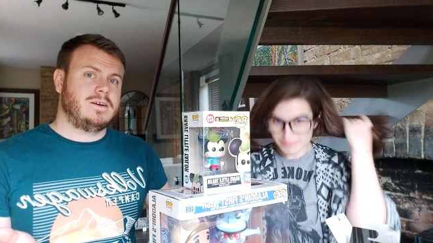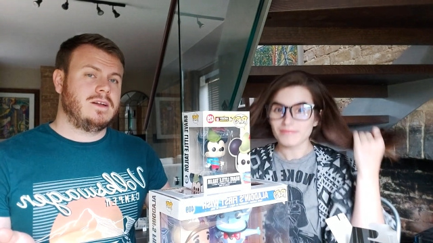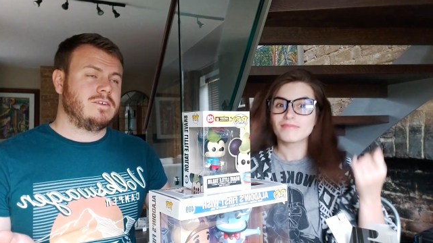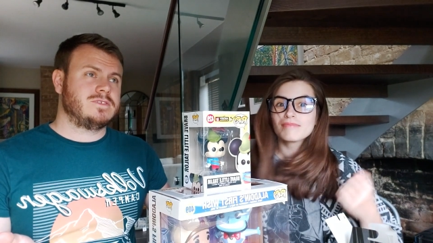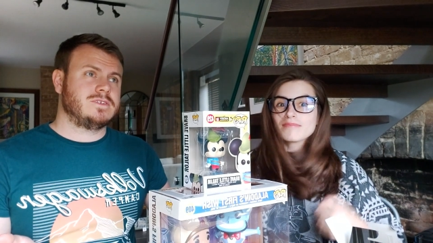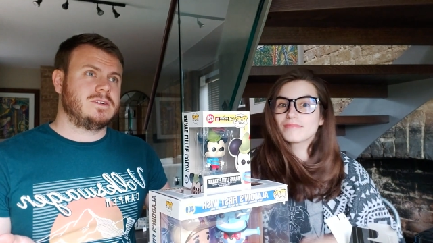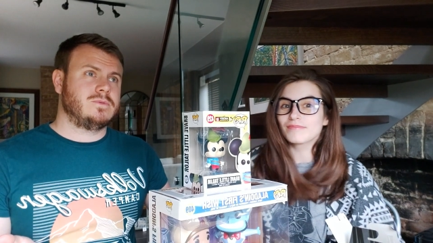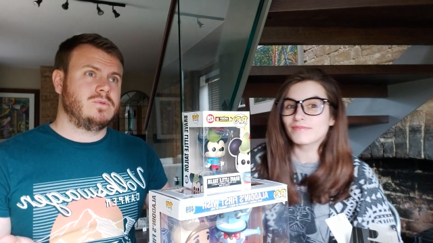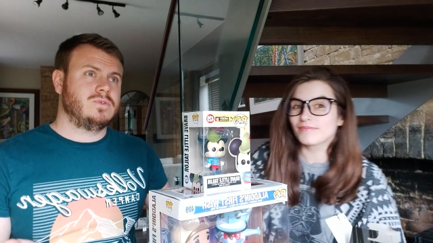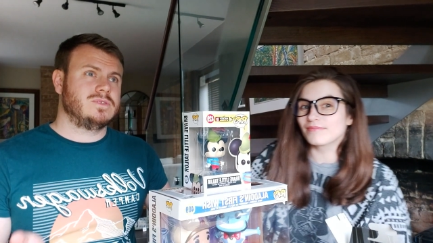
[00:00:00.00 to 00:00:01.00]
Speaker 1: I love Star
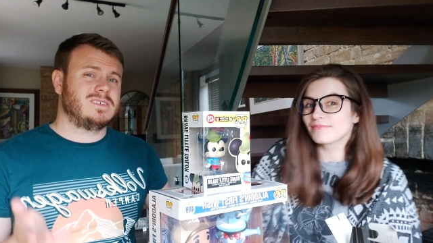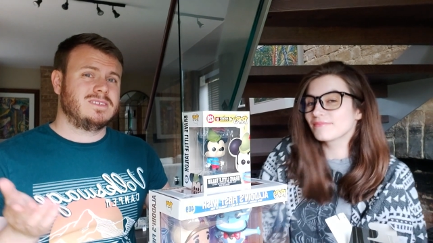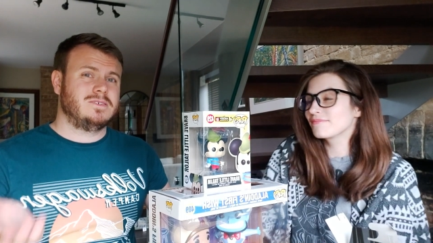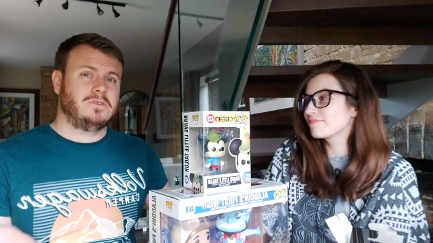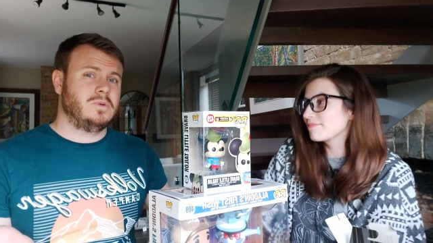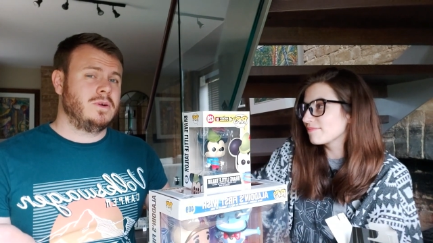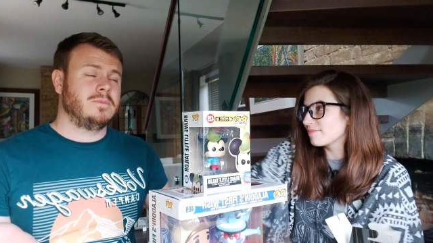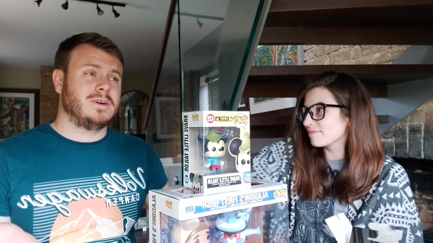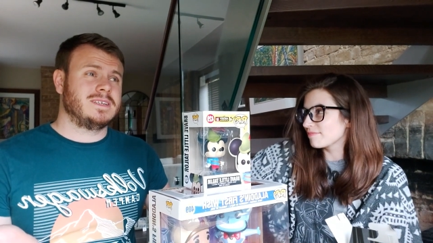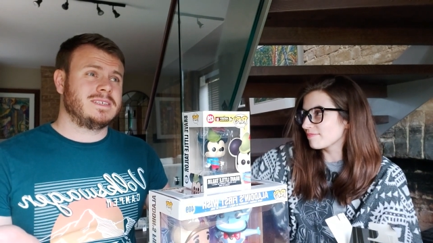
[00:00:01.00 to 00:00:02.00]
Wars. We're
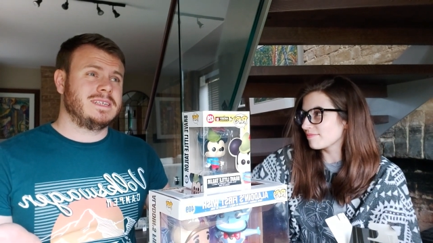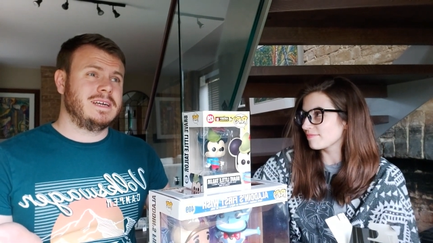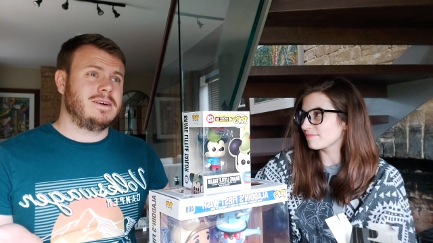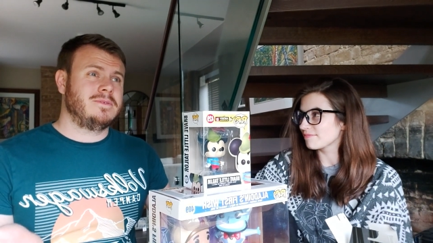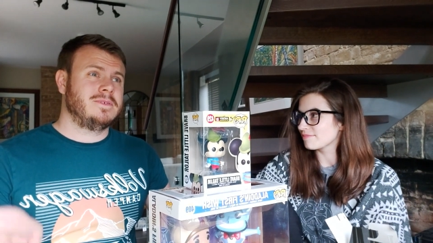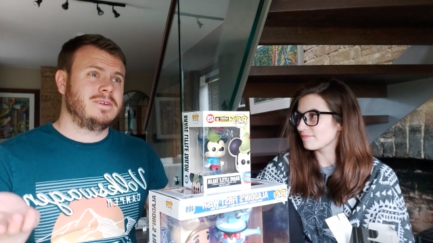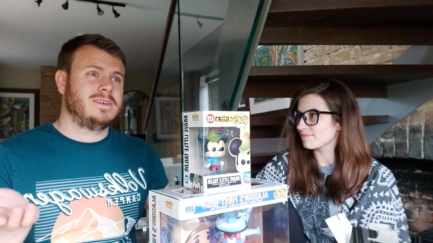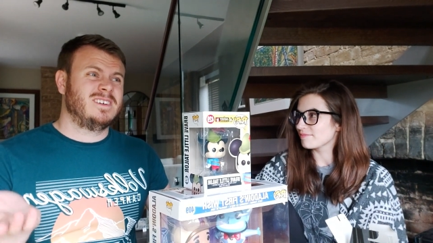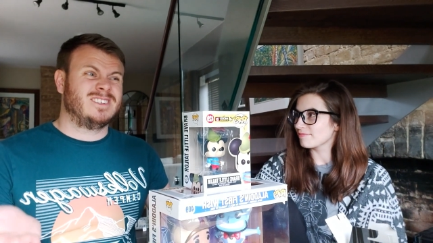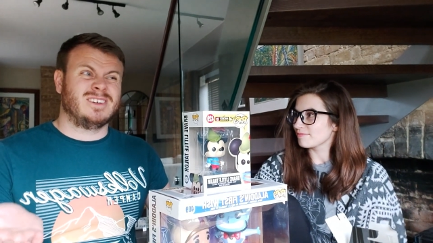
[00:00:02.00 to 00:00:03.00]
owned by Disney now,
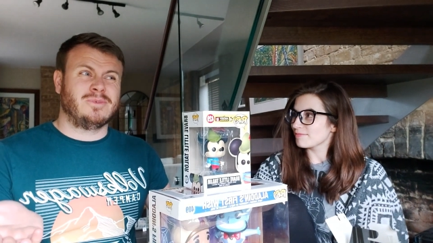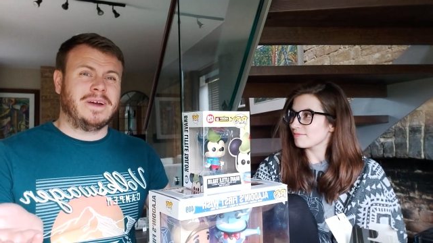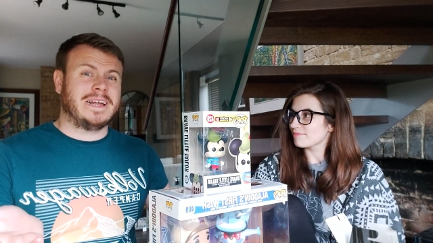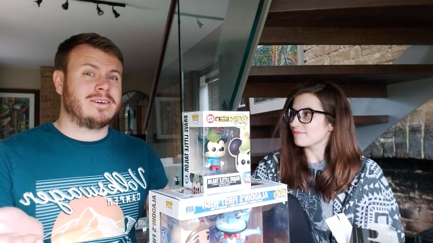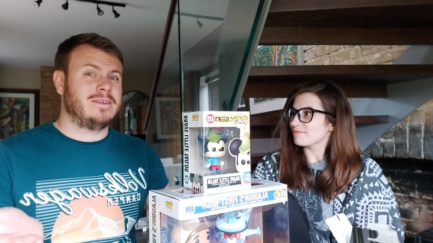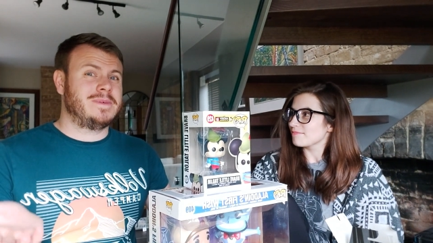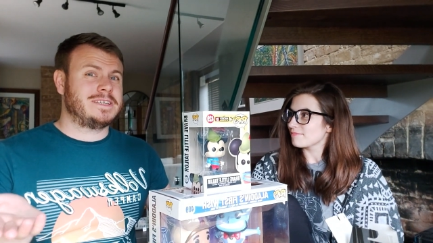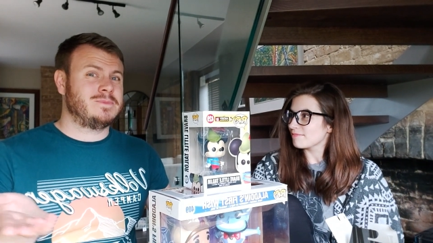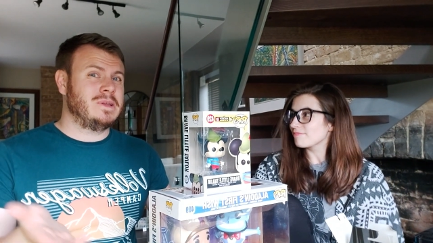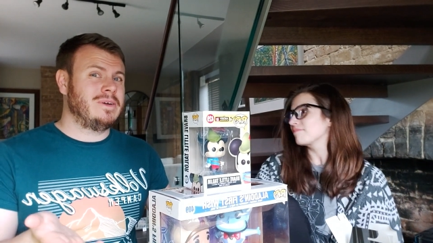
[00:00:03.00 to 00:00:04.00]
so in a way that kind of
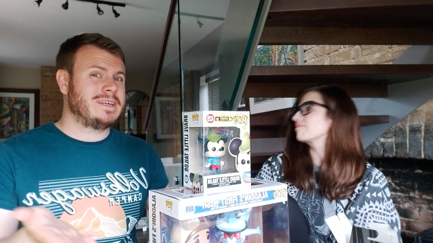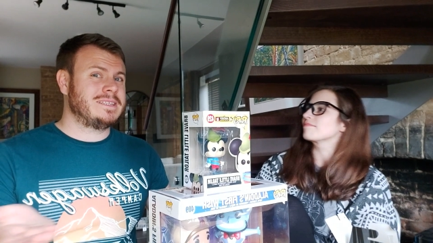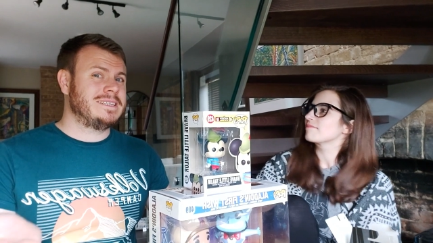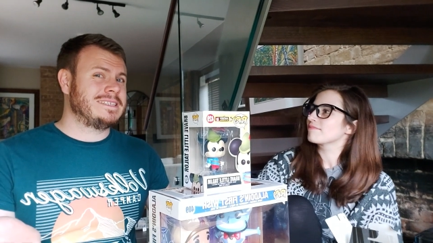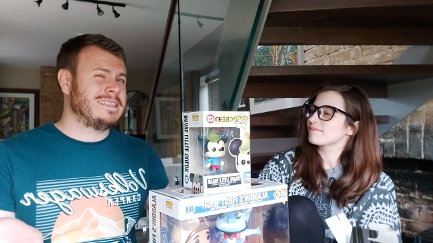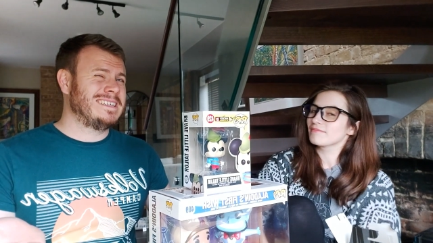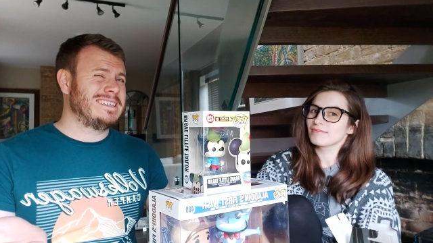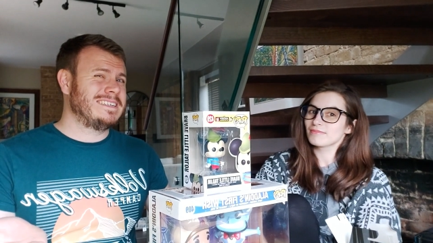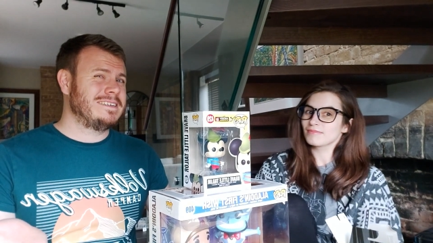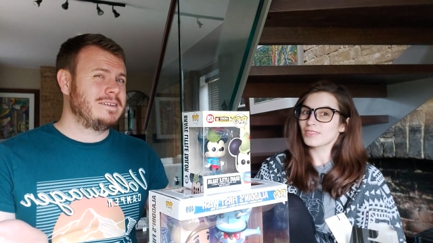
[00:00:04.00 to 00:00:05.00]
makes me like
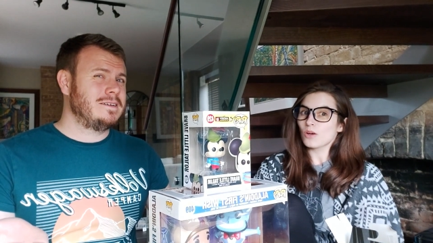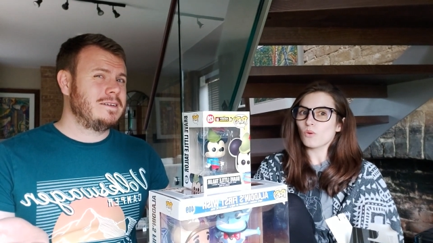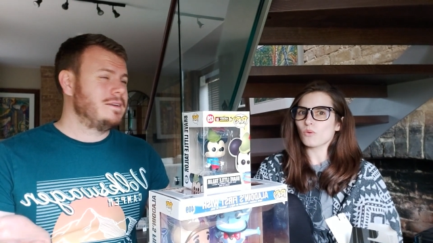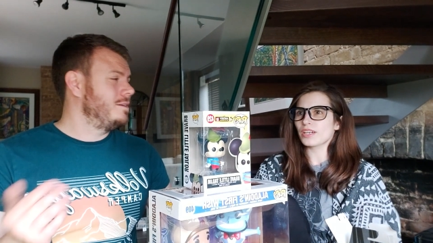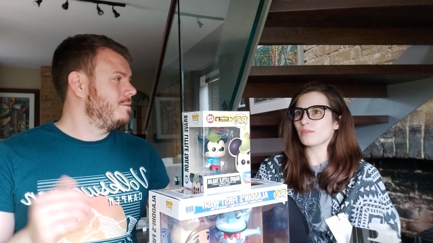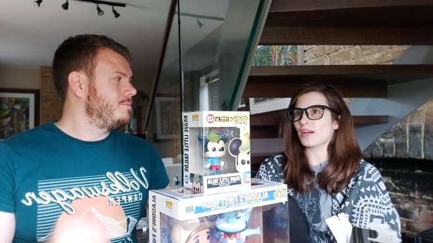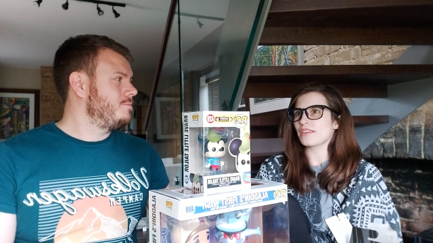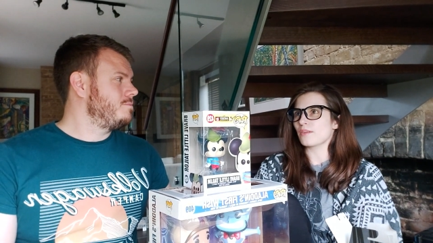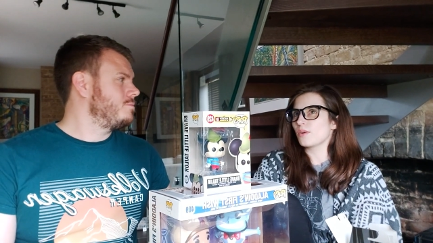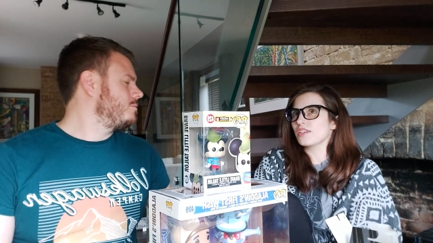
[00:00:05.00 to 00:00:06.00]
Disney.
Speaker 2: Well, in a
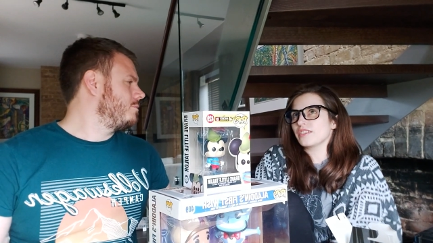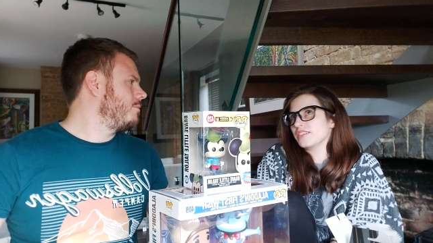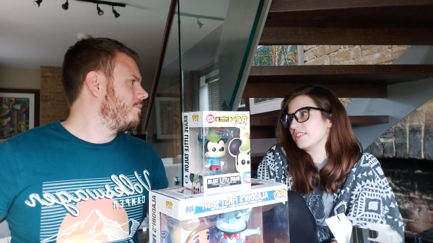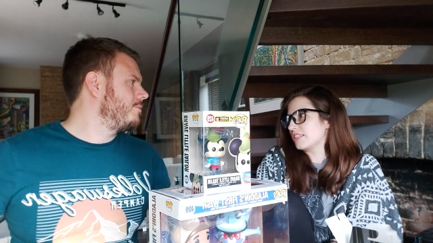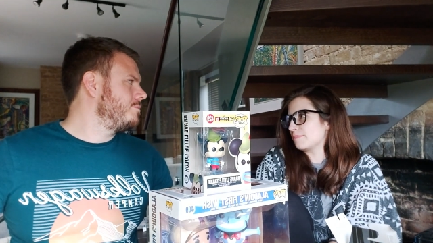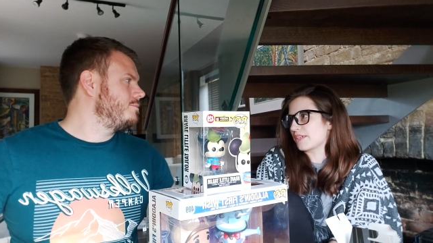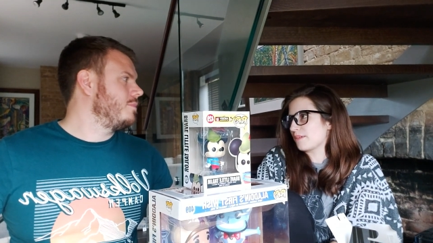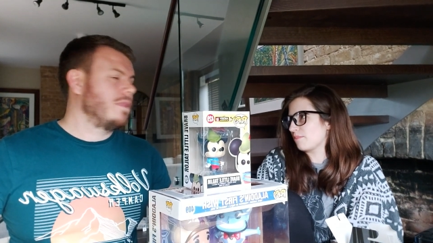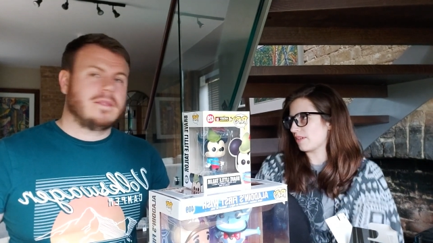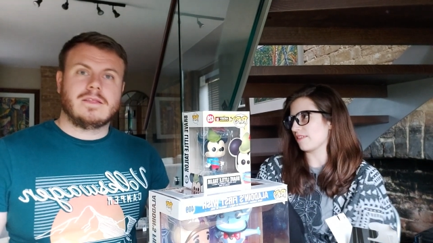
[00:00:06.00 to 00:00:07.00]
way they weren't Disney to
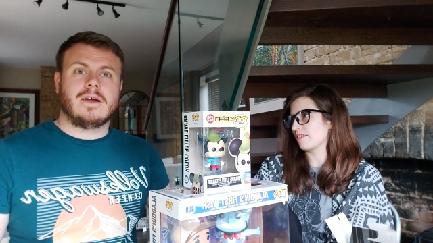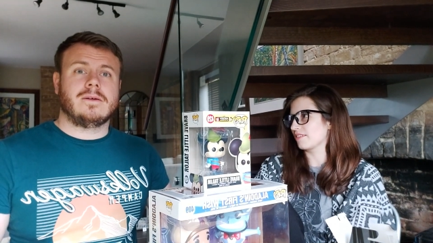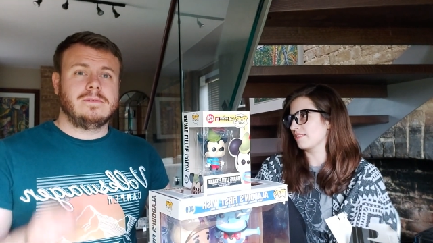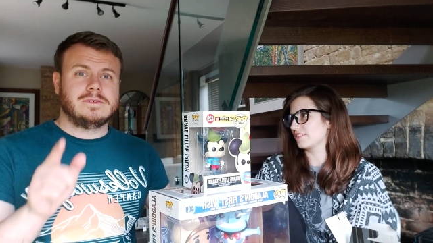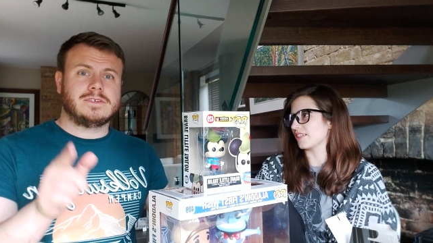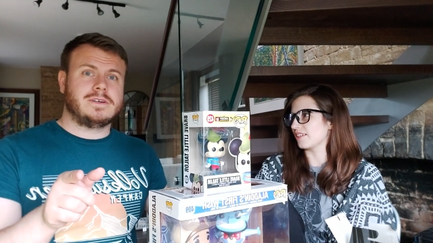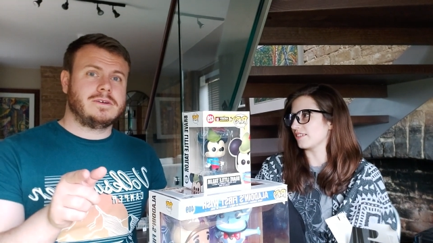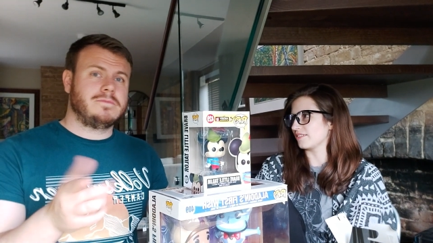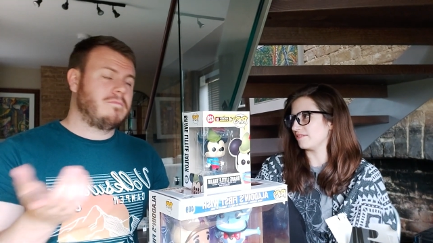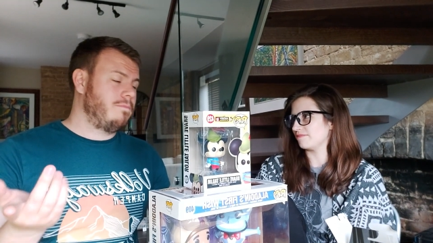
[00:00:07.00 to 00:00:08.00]
begin with. No, so, so